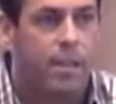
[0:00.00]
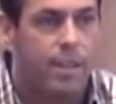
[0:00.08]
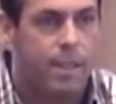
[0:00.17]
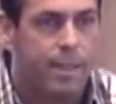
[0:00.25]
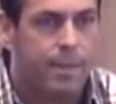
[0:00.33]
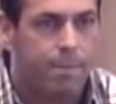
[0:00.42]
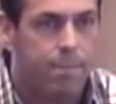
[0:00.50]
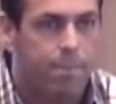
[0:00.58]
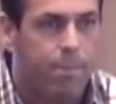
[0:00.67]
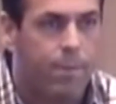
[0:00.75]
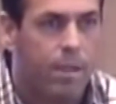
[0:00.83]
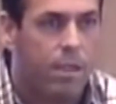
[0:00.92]

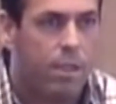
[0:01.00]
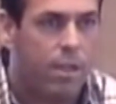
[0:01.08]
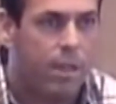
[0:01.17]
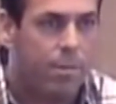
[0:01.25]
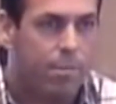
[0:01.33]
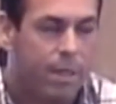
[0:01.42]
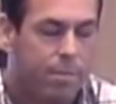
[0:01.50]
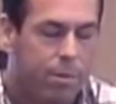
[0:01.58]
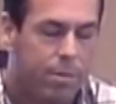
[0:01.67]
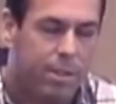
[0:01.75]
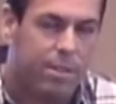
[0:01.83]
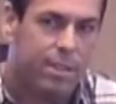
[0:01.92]
I
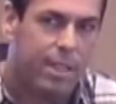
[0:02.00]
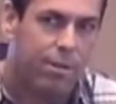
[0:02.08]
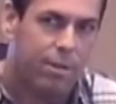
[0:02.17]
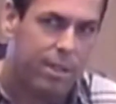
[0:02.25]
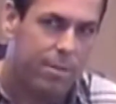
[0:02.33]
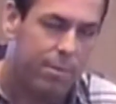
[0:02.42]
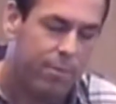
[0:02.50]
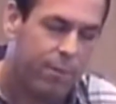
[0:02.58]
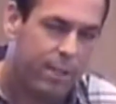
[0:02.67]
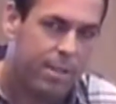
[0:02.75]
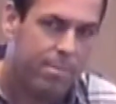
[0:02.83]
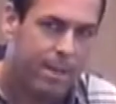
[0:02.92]
pretty much now
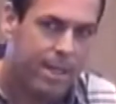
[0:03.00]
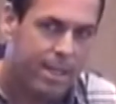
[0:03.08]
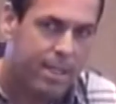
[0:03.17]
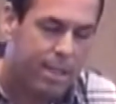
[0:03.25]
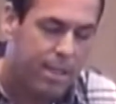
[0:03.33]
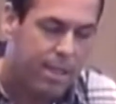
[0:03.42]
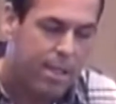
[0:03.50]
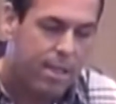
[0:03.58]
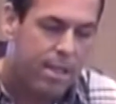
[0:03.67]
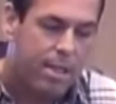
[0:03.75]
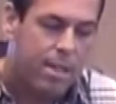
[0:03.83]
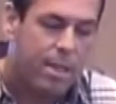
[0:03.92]
reflecting back,
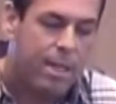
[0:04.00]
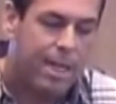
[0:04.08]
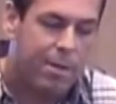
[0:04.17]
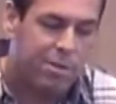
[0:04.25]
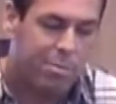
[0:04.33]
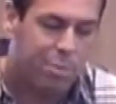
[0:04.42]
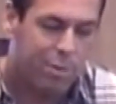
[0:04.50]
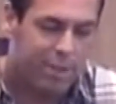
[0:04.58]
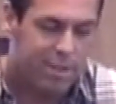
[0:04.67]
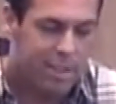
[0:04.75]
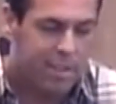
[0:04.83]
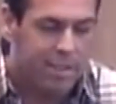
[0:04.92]
I was
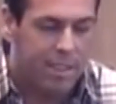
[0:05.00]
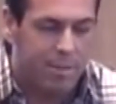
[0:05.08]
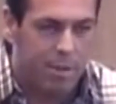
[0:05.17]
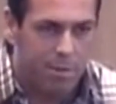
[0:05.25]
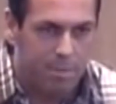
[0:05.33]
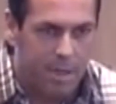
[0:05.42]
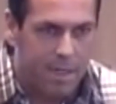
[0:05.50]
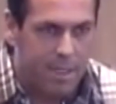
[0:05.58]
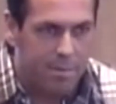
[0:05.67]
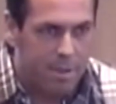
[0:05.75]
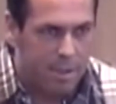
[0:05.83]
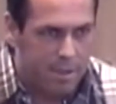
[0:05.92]
imprisoned inside my own
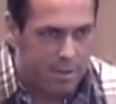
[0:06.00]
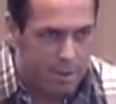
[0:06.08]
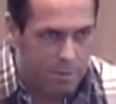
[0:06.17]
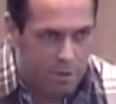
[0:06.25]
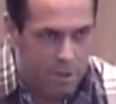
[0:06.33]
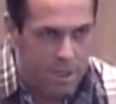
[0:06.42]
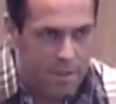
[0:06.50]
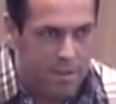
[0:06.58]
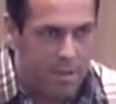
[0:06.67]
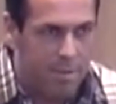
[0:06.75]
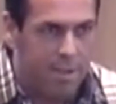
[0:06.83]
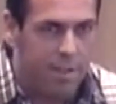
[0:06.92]
mind because I was
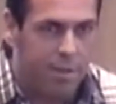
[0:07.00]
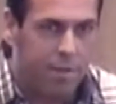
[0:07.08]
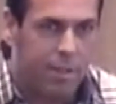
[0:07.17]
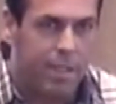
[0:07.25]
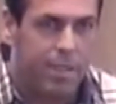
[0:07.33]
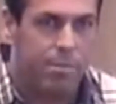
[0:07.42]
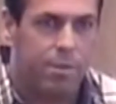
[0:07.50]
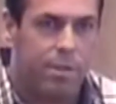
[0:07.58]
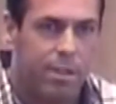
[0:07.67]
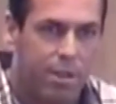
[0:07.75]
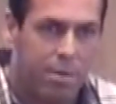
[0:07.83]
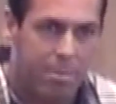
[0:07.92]
chasing the material items
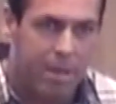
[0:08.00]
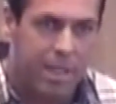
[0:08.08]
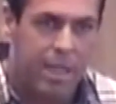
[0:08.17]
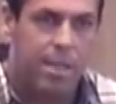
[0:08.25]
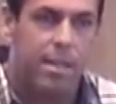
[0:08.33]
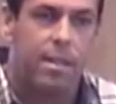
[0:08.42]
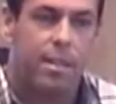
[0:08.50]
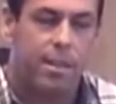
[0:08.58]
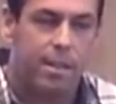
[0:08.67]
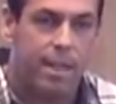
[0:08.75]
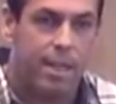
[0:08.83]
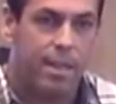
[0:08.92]
and all the money
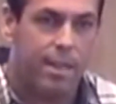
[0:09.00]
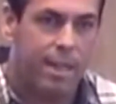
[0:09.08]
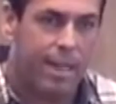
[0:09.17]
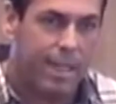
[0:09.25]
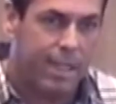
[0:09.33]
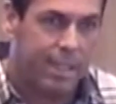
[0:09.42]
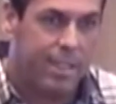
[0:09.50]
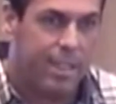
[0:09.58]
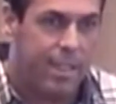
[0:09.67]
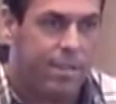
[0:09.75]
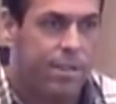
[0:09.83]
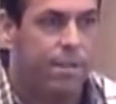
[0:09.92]
that I got a
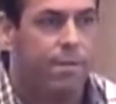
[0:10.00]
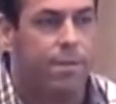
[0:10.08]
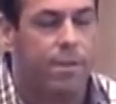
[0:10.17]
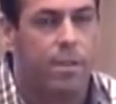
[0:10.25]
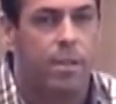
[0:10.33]
taste of.